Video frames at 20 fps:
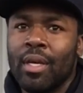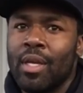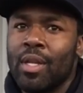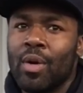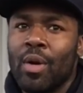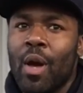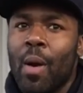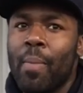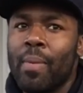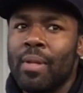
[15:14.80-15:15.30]

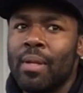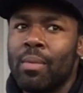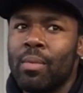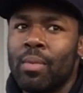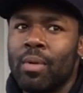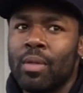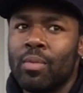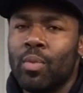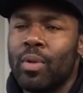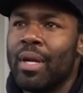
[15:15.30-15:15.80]
helping
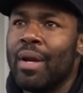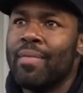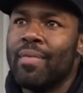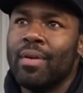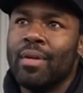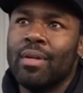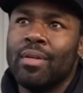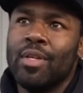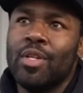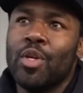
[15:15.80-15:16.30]
them with
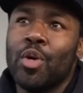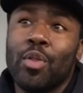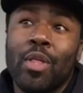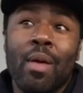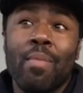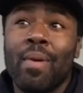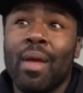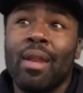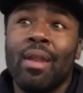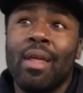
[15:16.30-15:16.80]
whatever
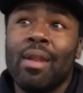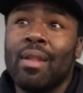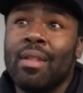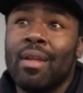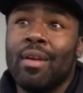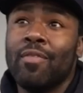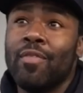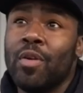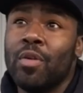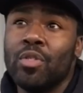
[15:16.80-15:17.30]
they may need in
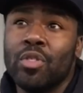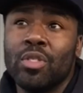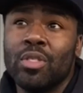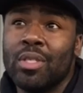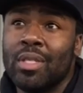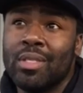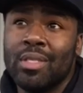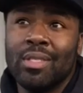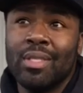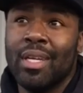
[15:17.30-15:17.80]
their future,
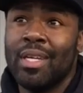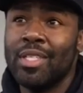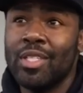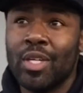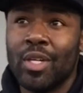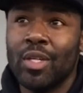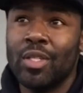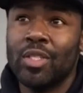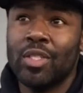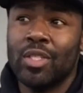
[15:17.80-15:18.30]
such as
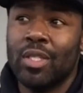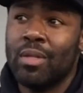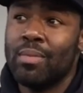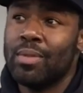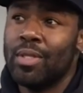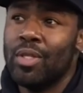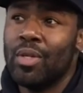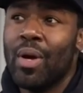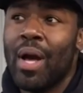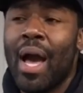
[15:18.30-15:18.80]

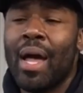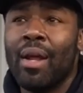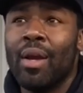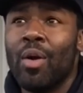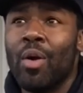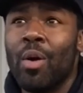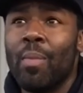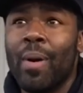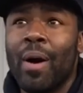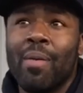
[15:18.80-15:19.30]
internships, how to
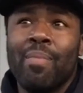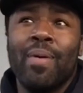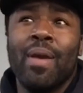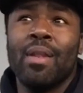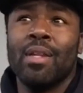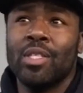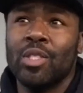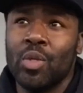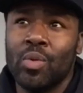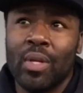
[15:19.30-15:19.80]
go about
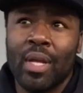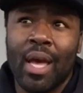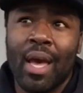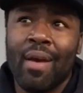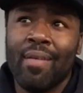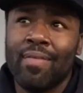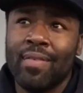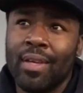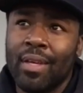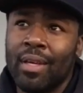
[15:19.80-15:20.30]
being a student
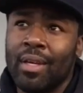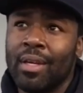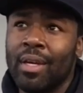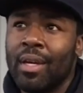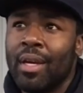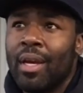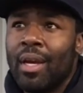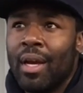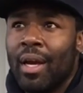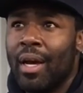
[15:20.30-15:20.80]
athlete,
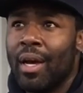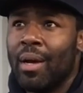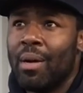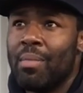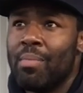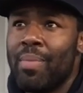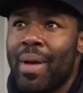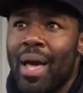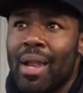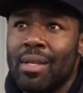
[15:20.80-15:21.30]

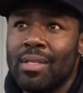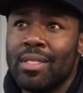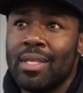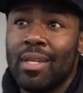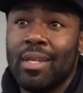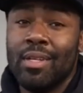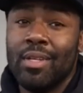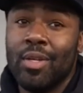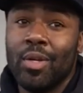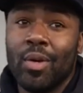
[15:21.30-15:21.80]

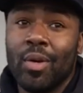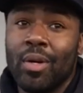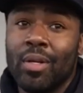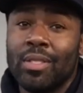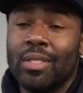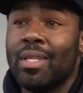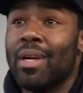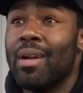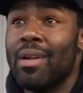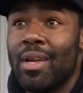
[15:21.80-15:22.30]
balancing your
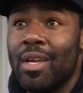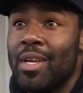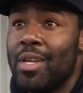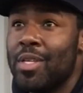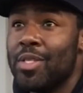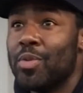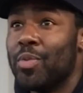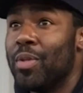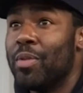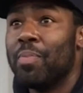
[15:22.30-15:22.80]

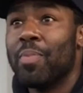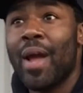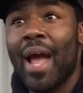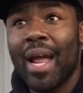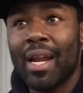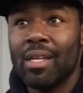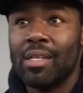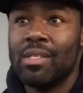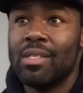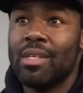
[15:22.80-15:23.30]
studies with
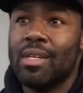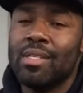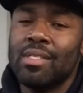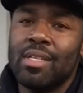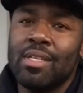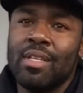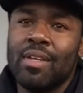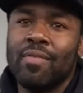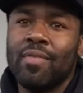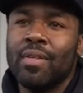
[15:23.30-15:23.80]
practices
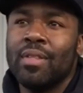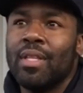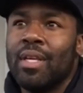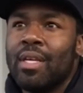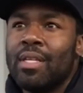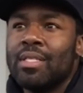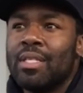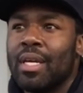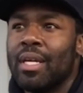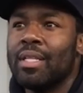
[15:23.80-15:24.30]
and different
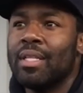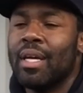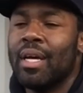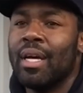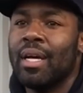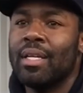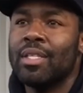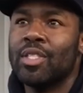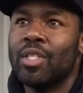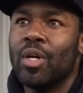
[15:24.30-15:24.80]
things like
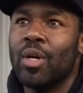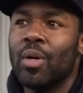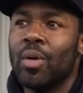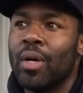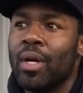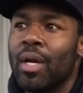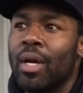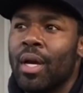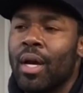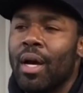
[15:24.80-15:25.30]
that. So
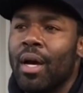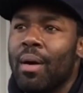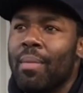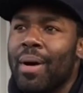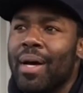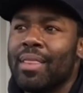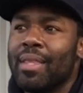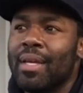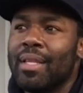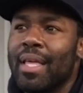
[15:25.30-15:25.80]

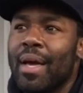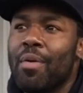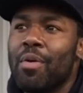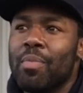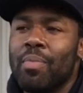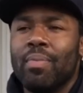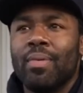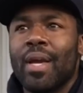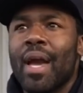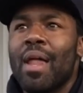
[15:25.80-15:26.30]
I think that
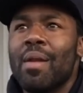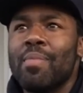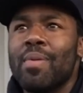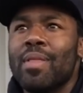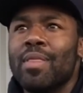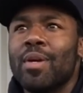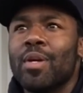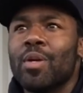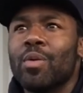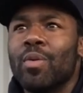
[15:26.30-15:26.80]
would kind of
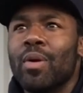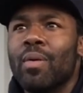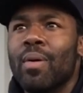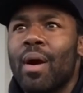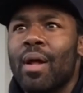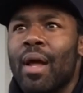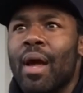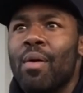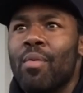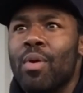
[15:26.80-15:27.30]
be the career
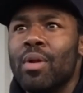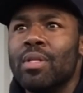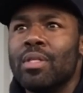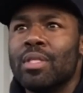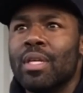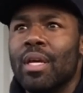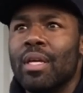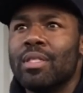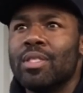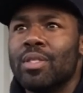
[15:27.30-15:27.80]
route I wanted
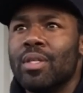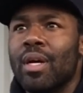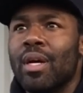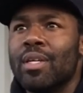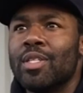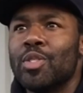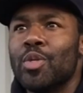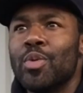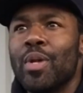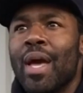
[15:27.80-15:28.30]
to take,
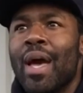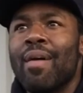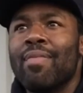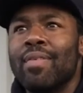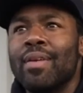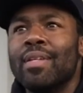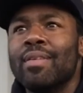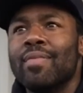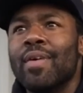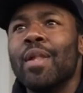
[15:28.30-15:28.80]
student
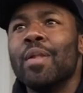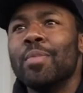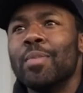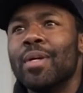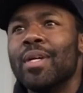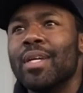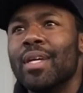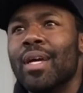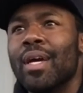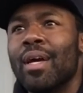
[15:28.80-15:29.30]
athlete
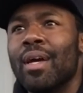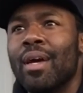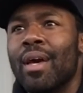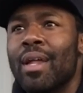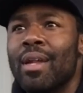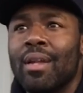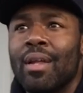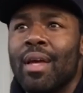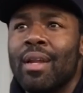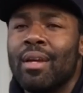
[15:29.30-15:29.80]
development
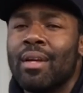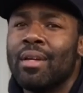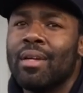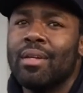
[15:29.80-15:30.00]
at a